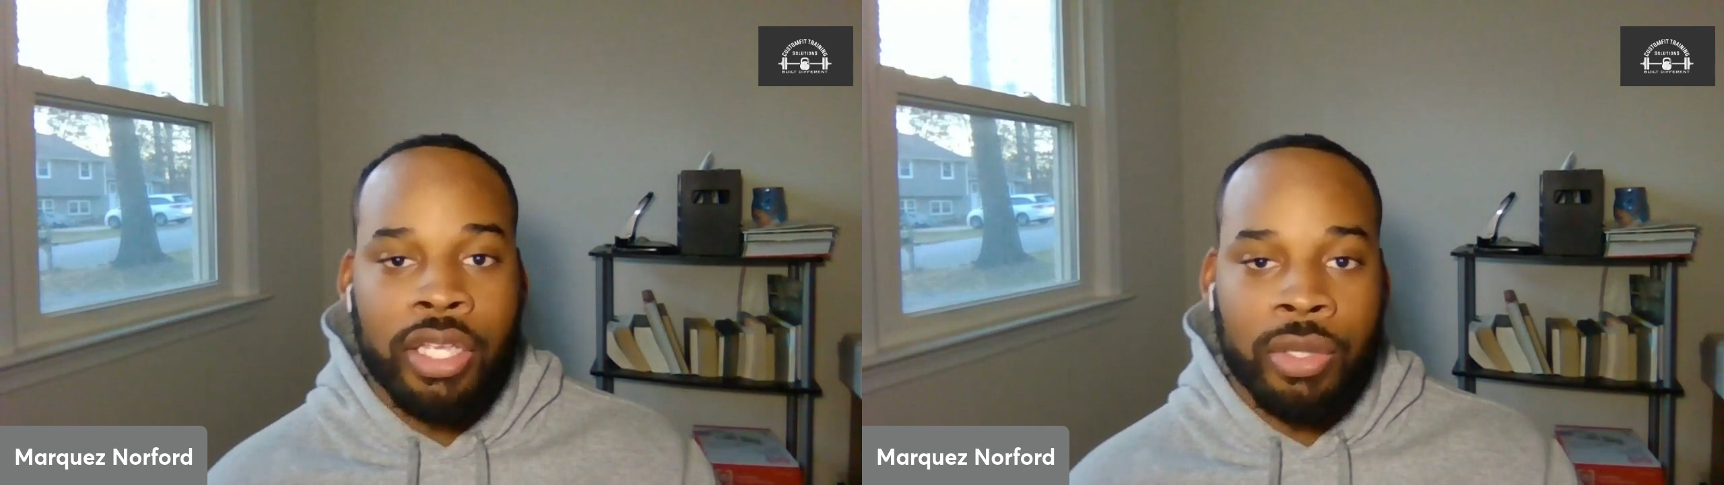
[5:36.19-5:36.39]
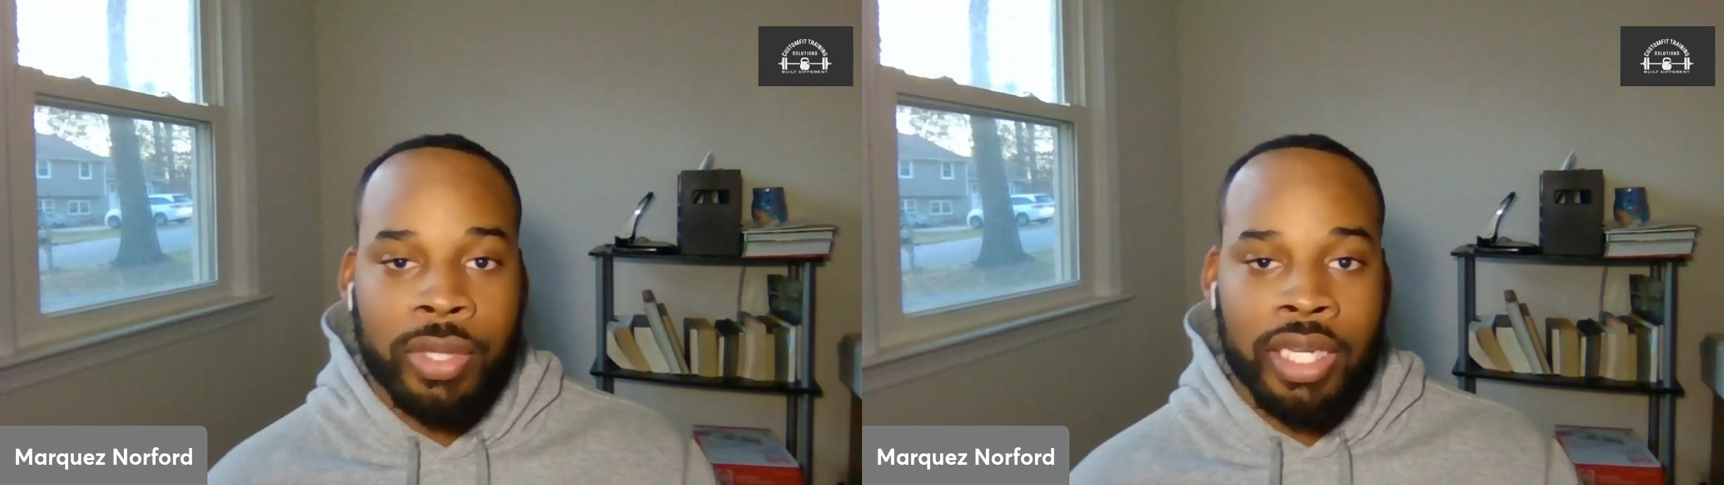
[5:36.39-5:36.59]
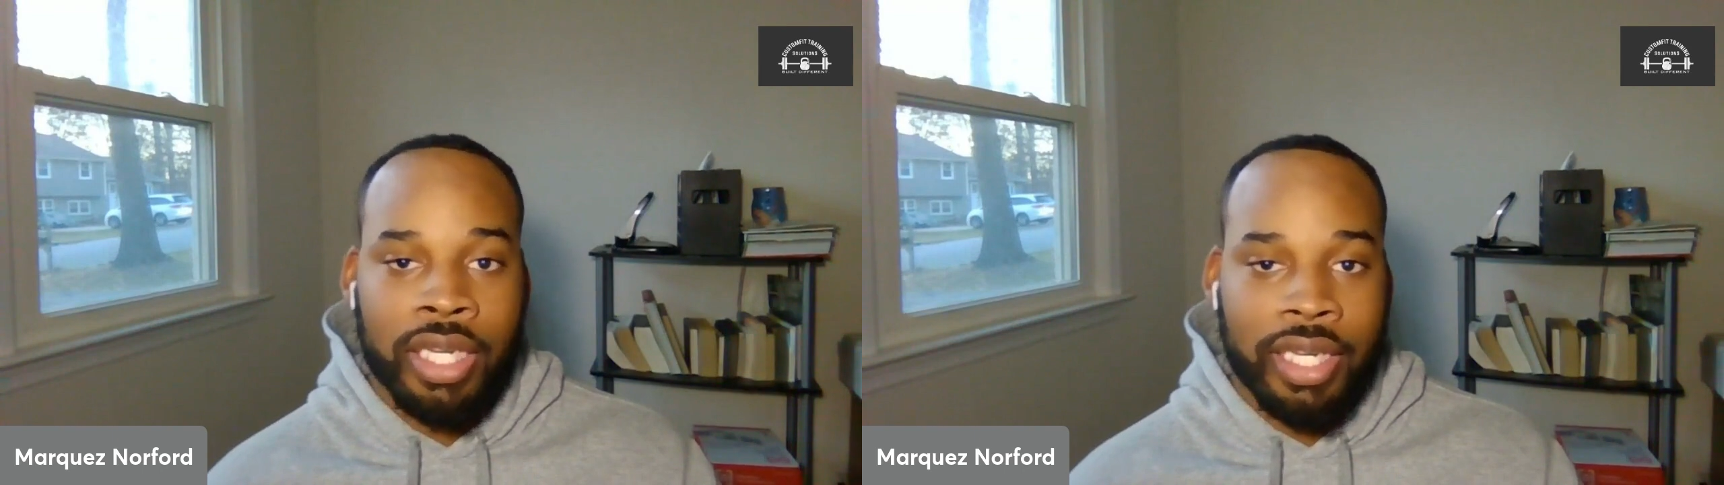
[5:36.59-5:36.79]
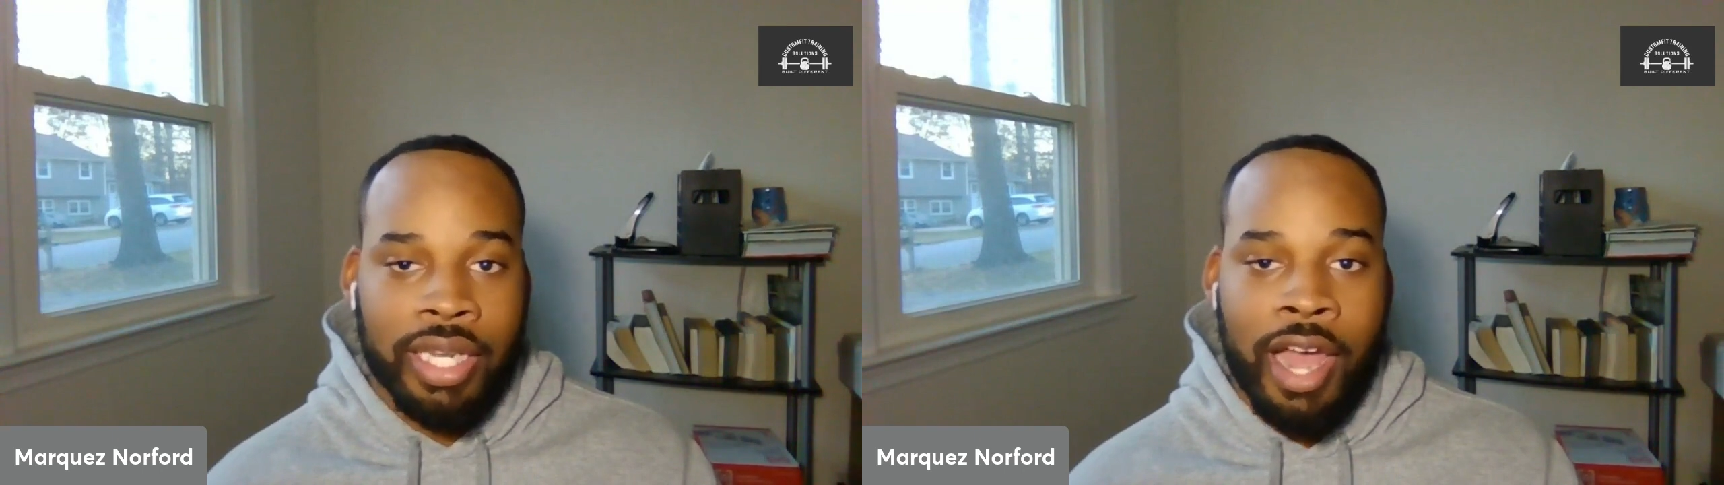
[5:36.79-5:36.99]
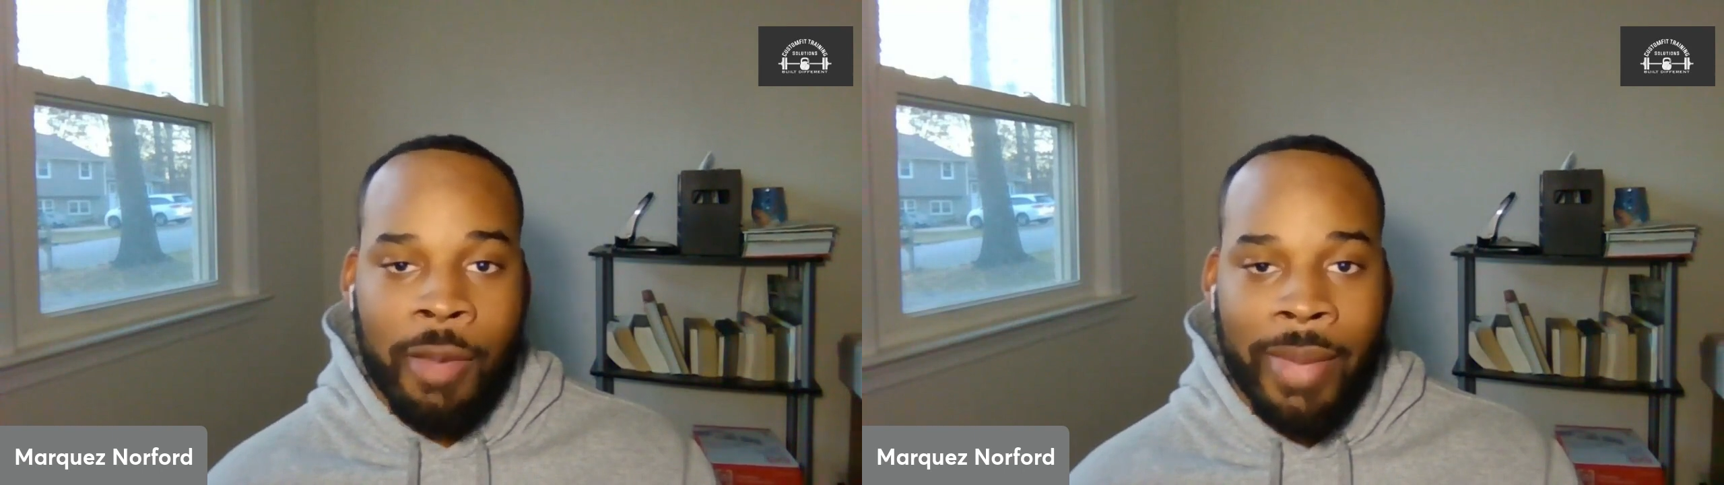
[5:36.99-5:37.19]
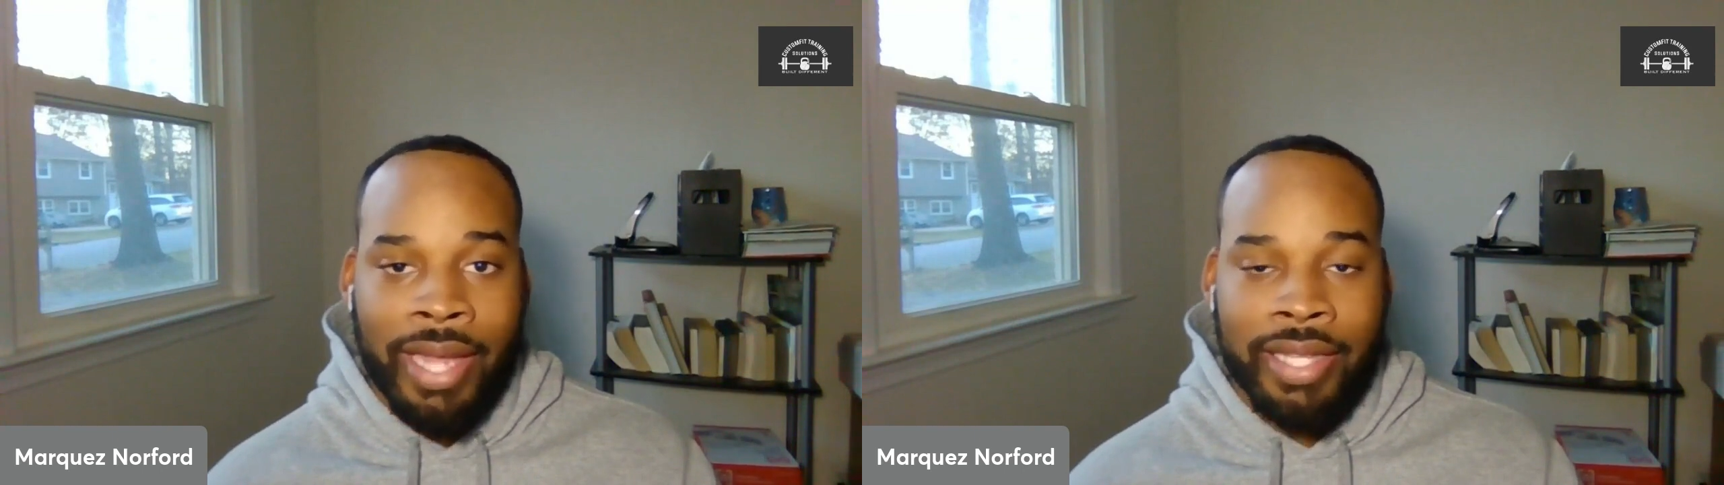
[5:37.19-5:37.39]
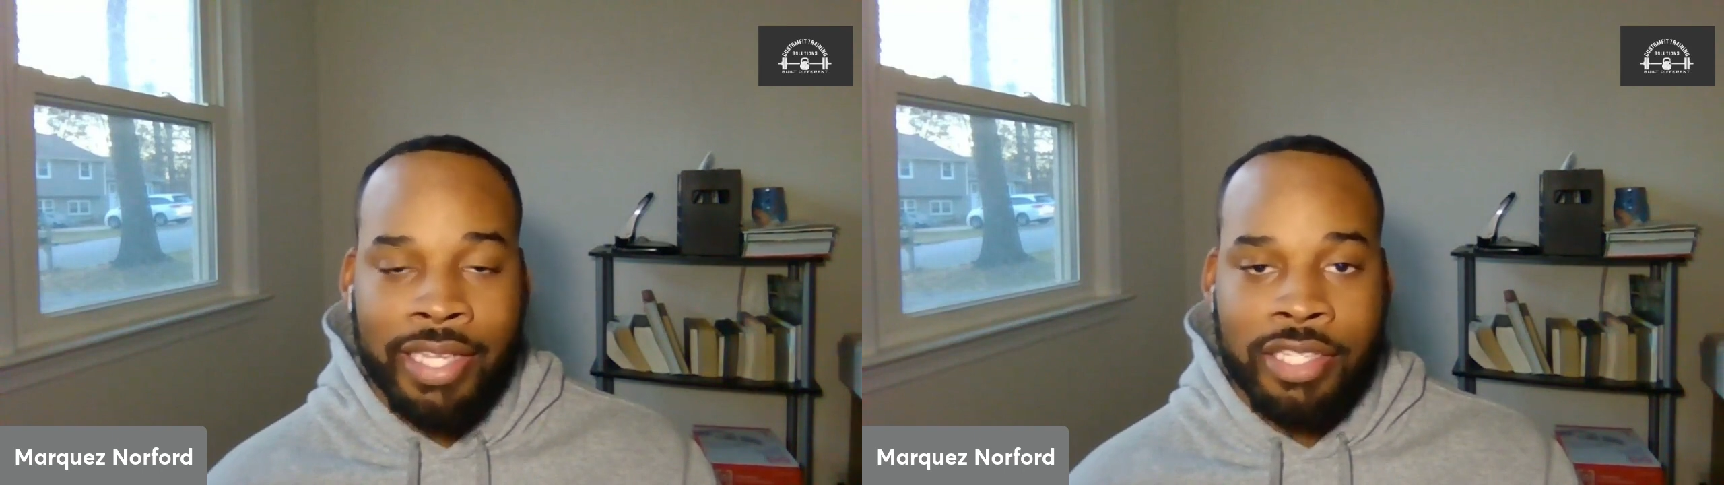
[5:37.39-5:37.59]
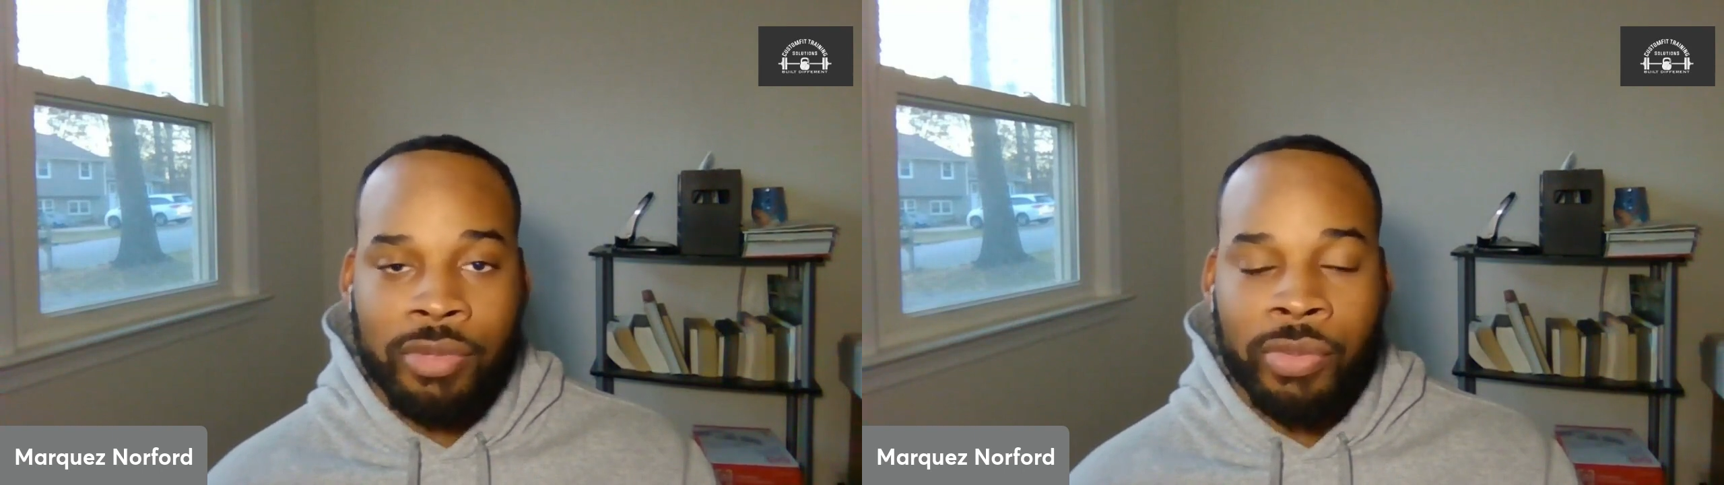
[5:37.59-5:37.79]
You can combat
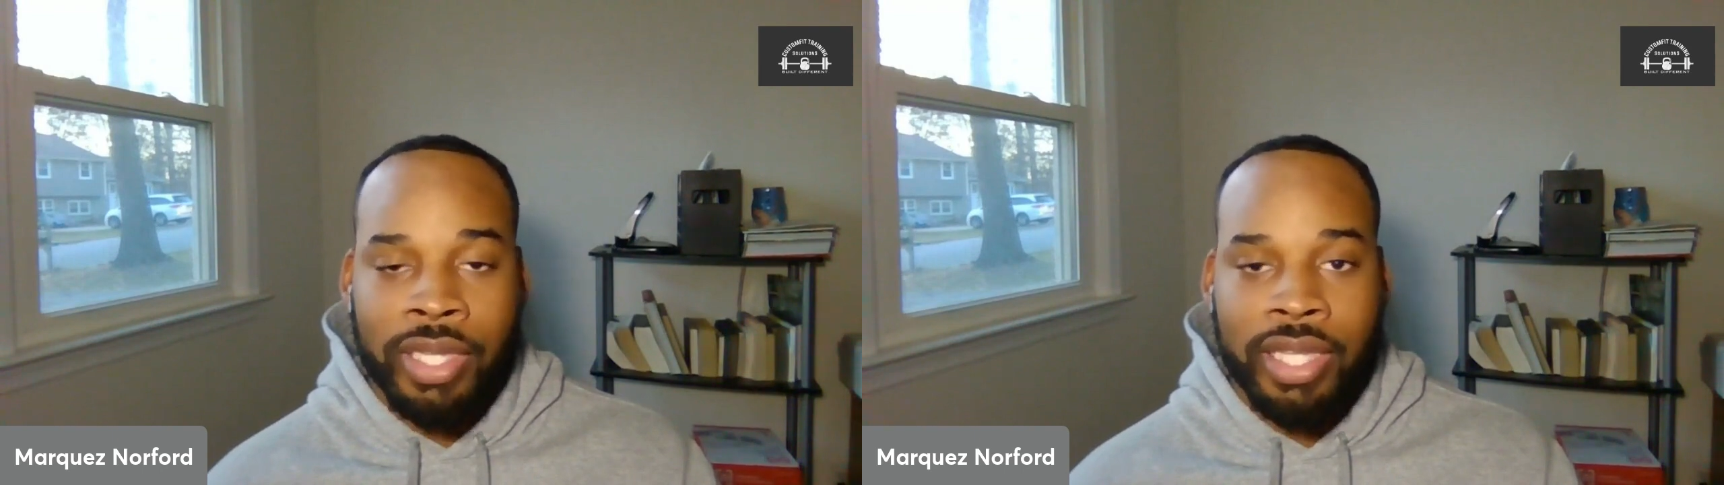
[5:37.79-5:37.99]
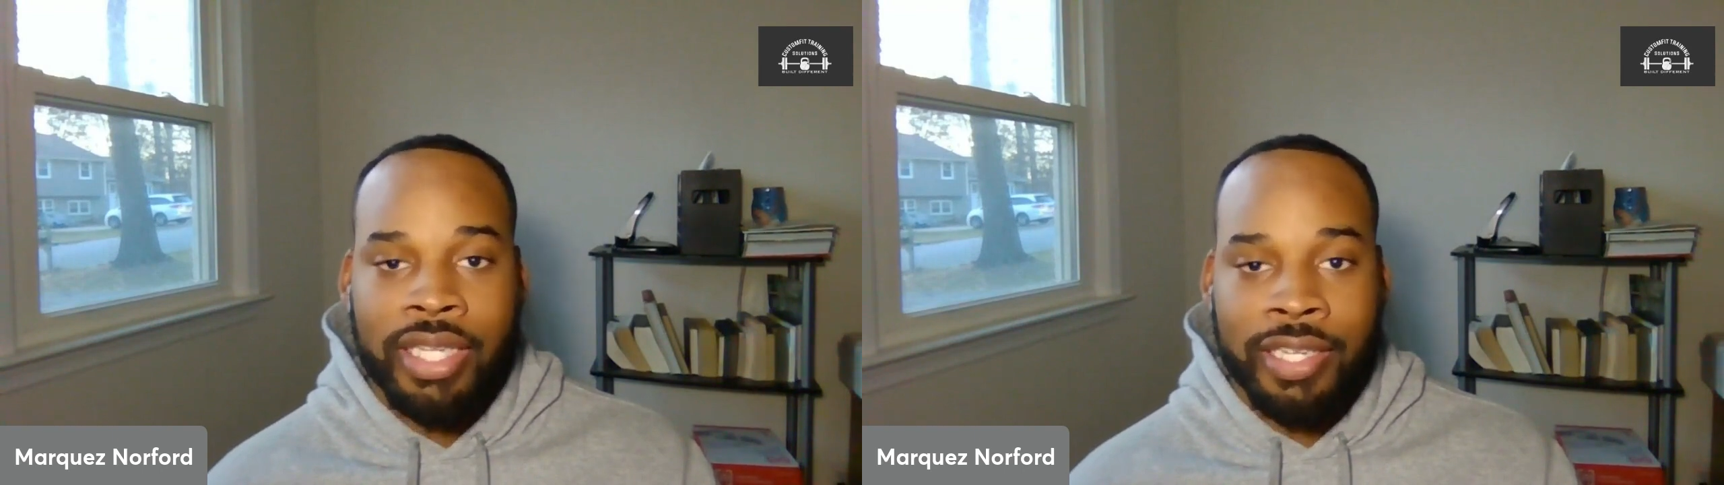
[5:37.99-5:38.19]
this with